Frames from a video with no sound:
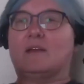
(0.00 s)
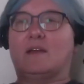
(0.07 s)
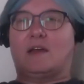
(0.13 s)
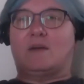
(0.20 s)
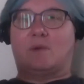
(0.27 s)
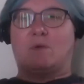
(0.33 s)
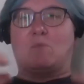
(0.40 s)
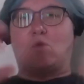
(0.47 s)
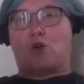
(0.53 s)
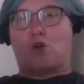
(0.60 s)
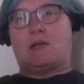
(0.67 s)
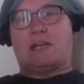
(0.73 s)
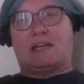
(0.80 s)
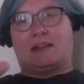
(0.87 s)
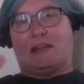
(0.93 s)
and we
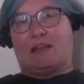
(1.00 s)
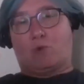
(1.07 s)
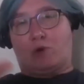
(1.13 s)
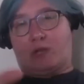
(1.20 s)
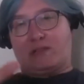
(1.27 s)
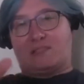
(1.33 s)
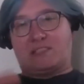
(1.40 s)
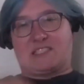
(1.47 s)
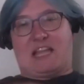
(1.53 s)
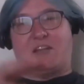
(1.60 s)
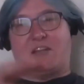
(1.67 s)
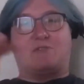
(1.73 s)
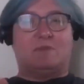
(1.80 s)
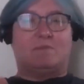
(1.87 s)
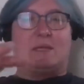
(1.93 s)
worried, like, would it
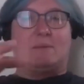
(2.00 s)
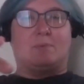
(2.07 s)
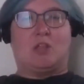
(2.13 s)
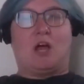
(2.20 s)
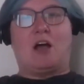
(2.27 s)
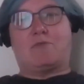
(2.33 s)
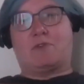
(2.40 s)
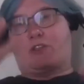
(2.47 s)
siphon people off?